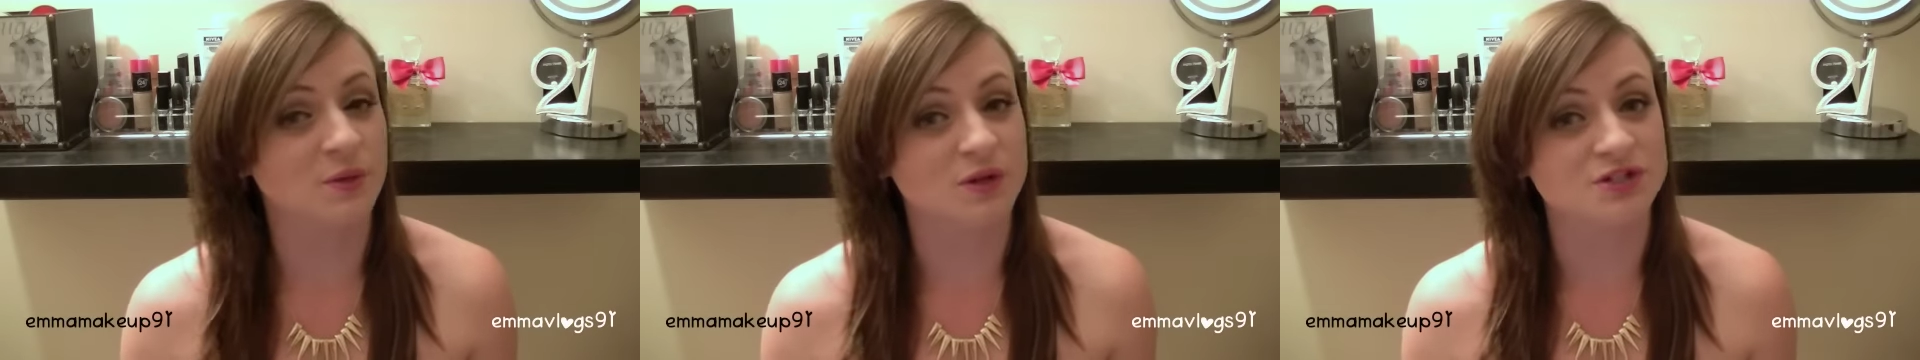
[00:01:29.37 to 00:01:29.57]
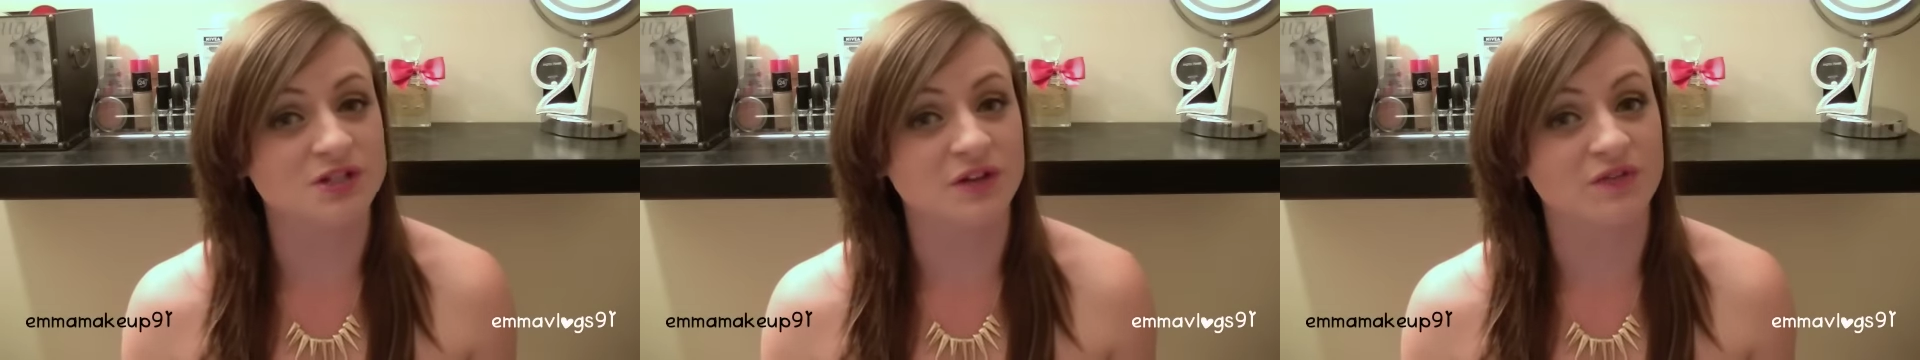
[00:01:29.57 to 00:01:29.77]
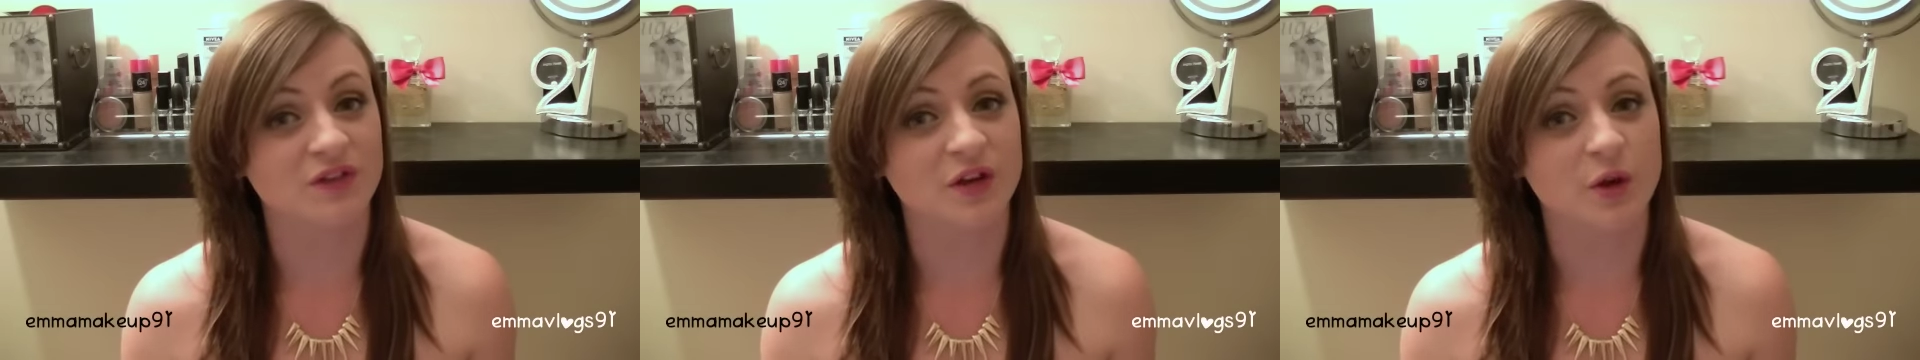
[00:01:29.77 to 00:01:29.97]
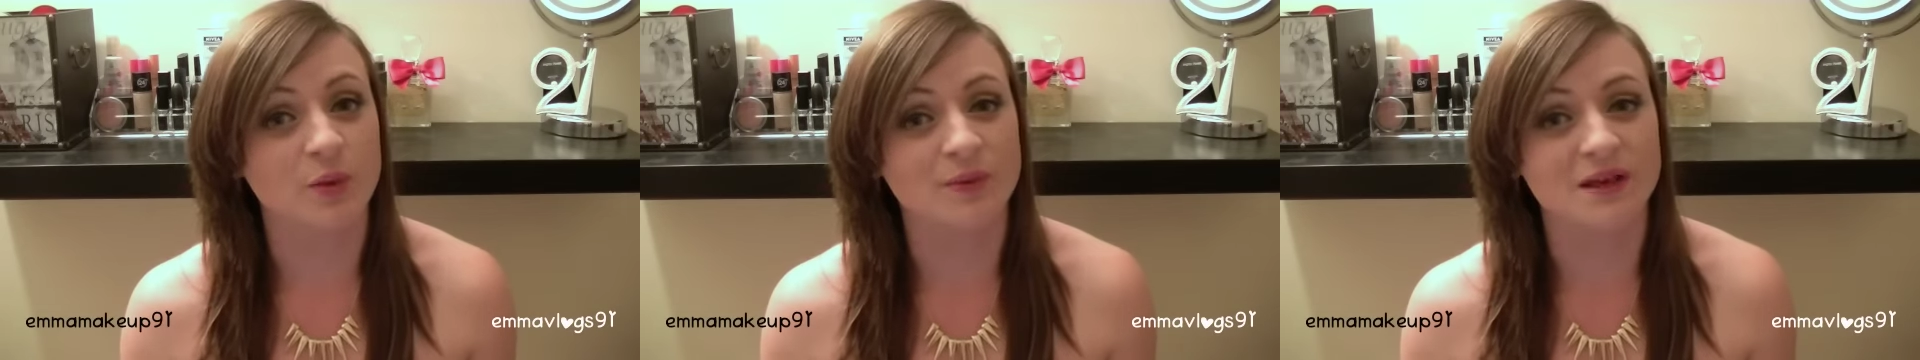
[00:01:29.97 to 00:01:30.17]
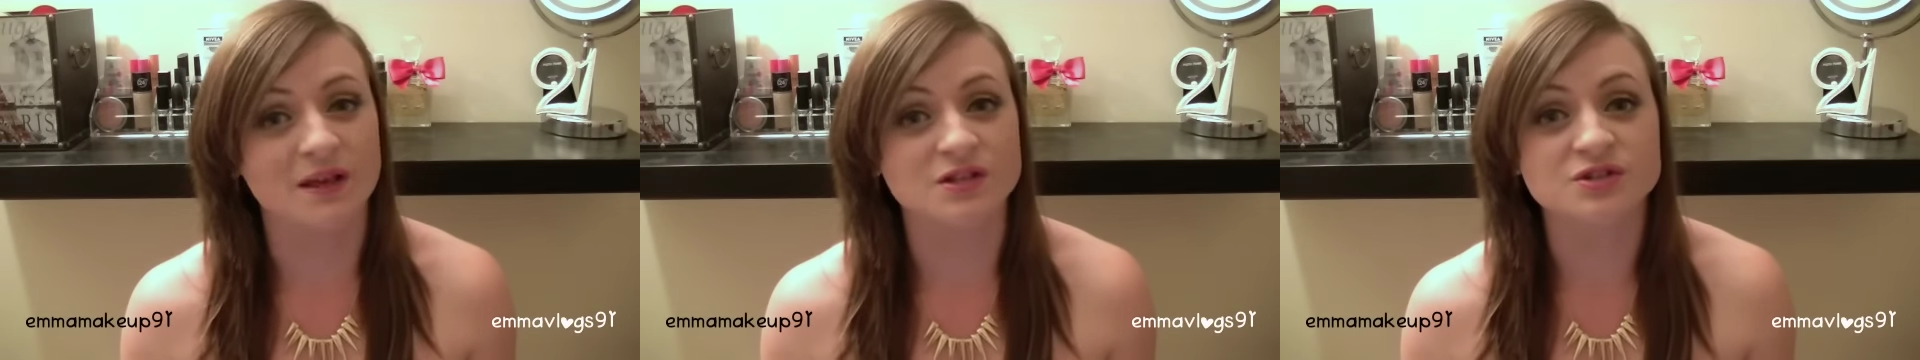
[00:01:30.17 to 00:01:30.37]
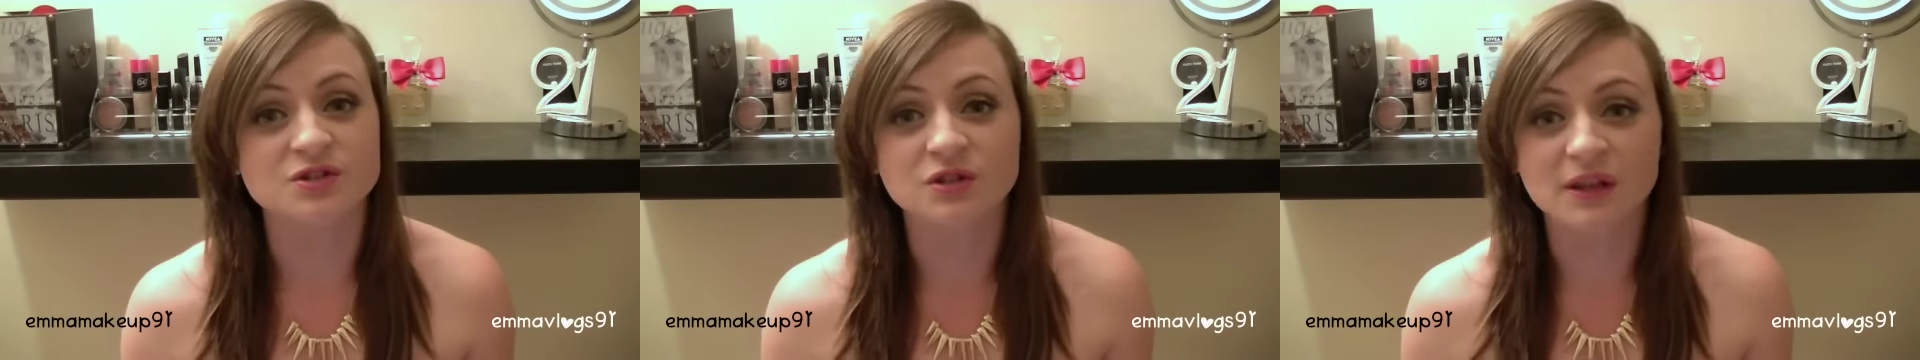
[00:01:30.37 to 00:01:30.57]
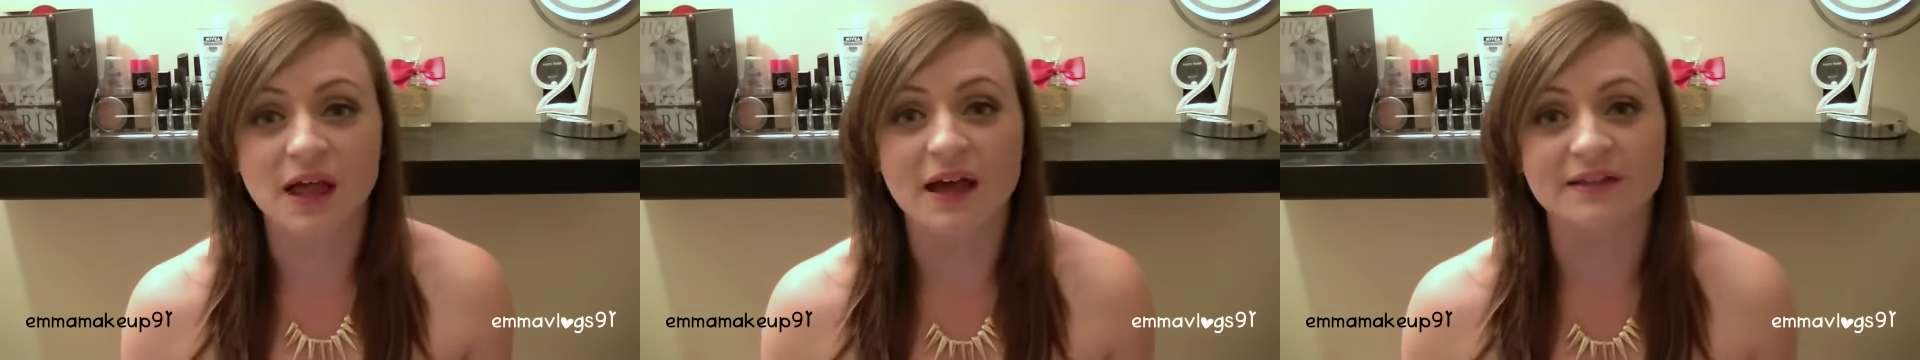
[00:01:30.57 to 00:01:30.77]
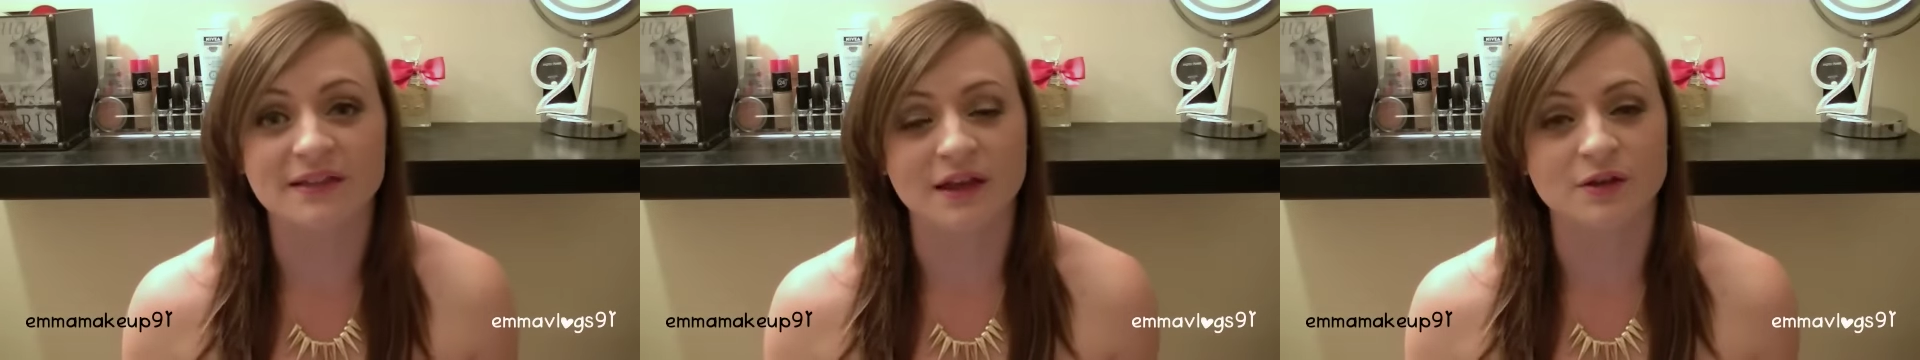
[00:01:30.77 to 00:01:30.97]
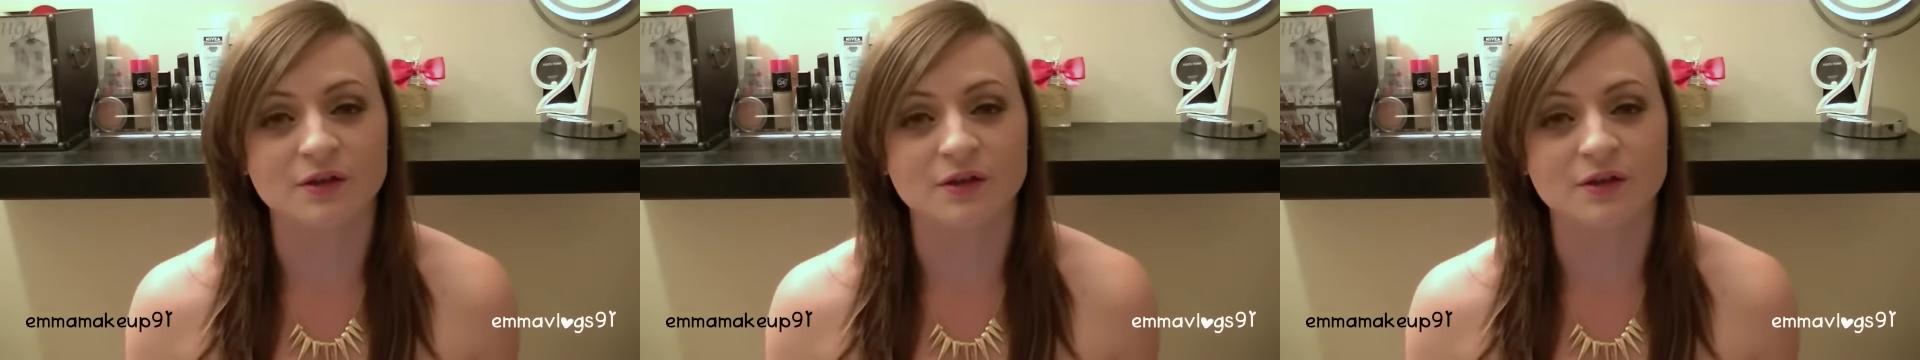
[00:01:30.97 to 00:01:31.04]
watching a video, because you like that.